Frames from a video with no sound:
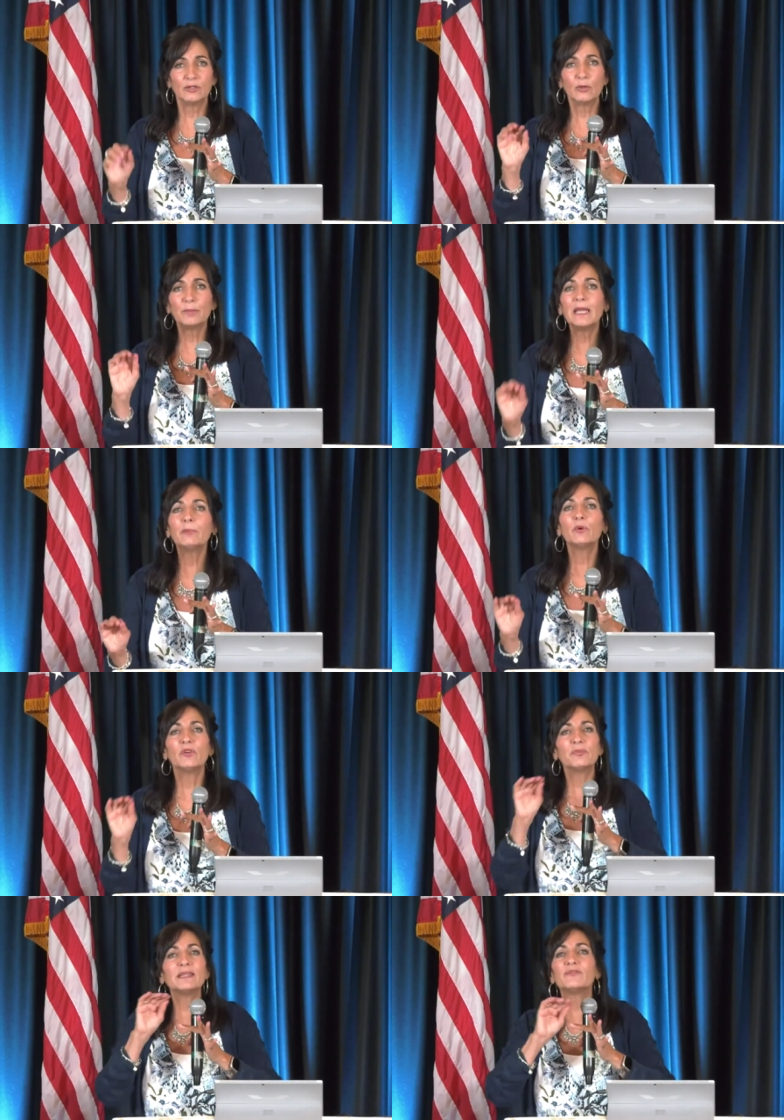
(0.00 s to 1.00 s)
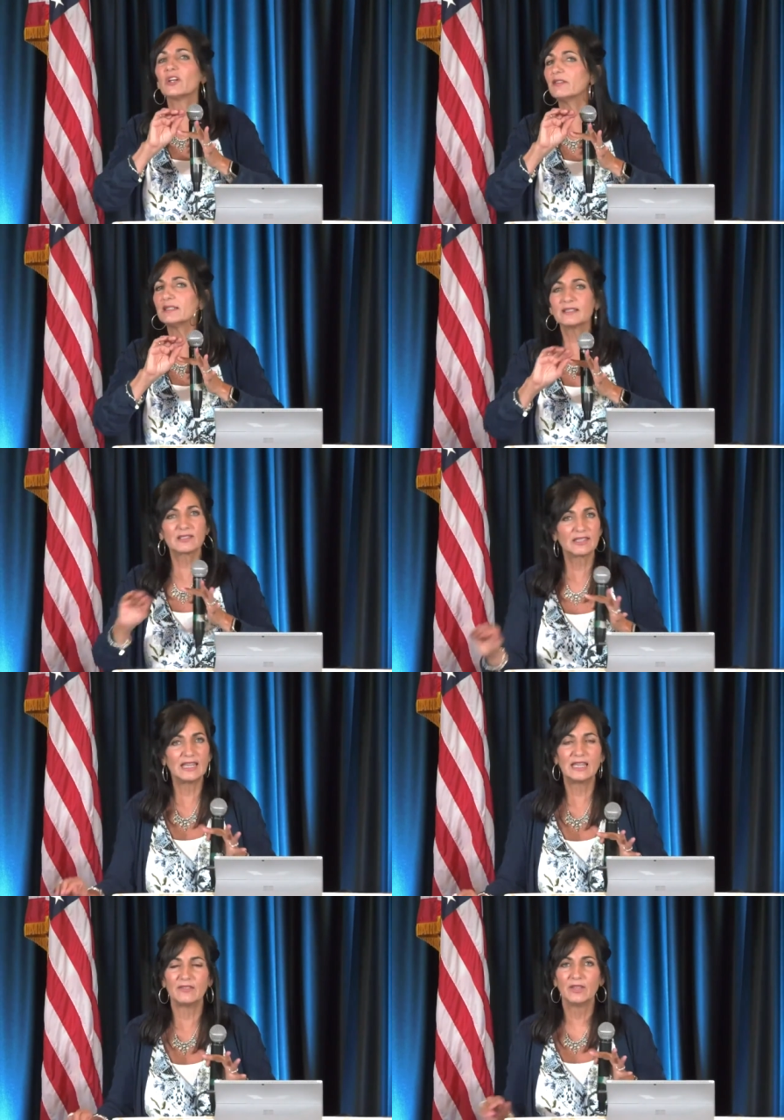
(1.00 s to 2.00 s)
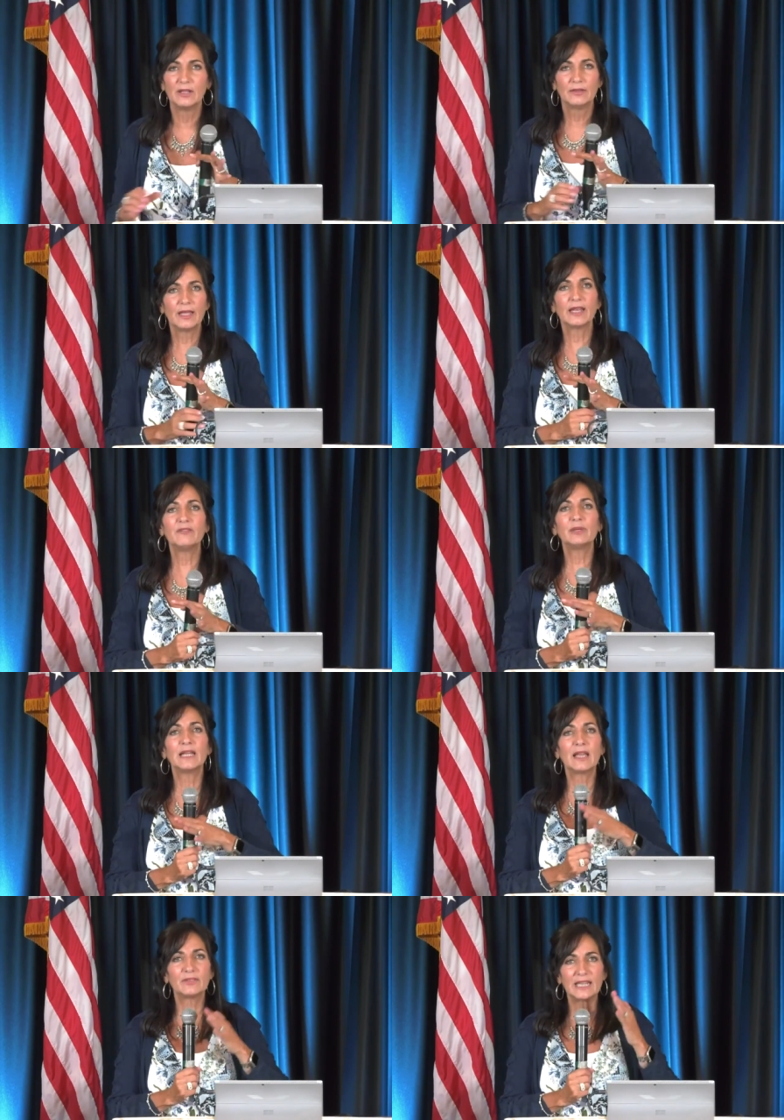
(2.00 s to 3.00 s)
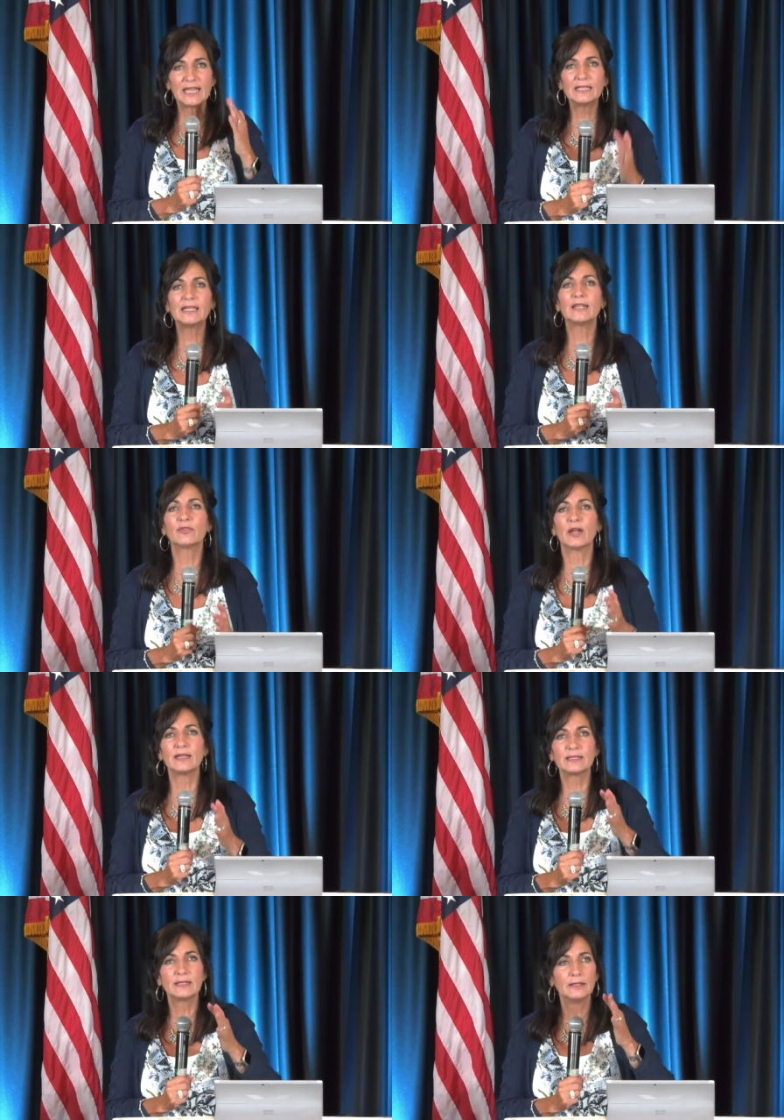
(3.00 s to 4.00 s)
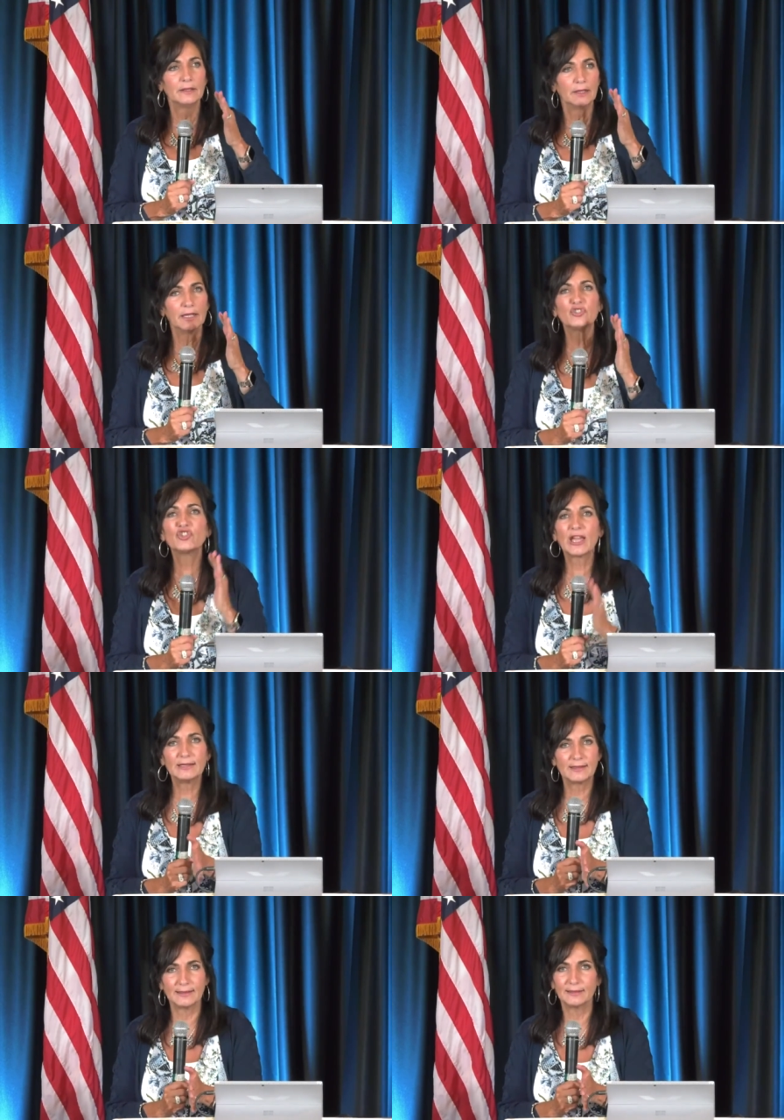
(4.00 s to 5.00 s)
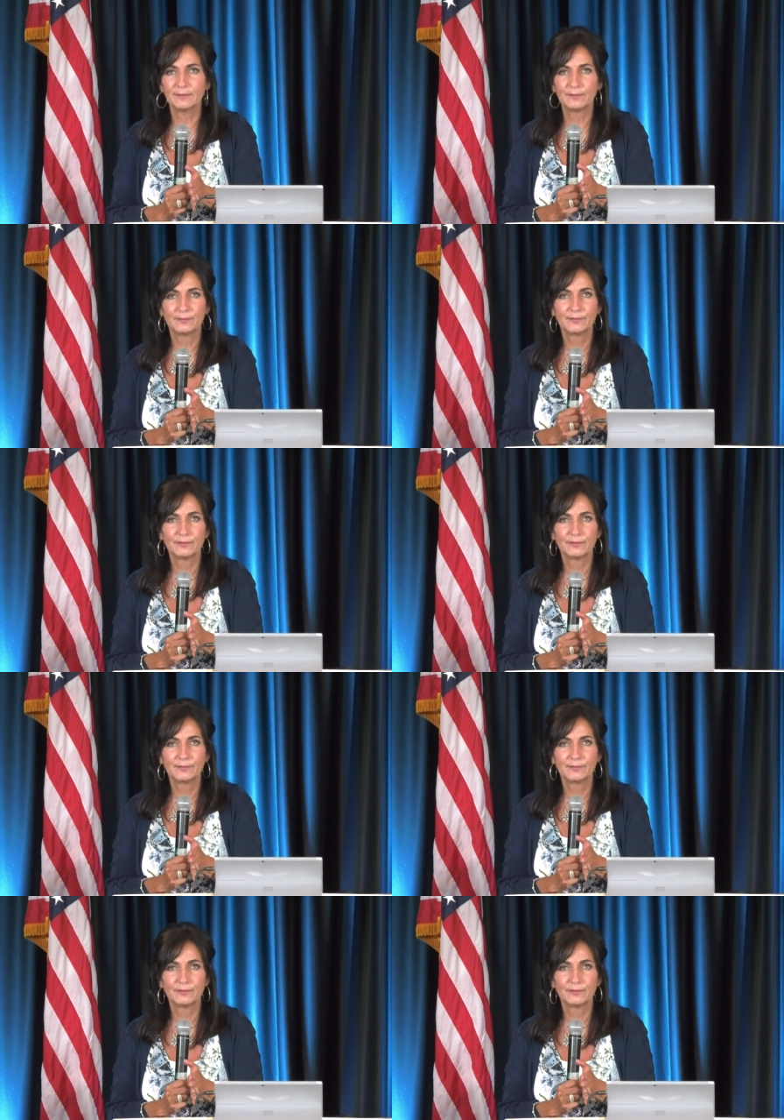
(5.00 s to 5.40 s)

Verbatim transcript: And there are people who have been very deceived, that have an antichrist agenda.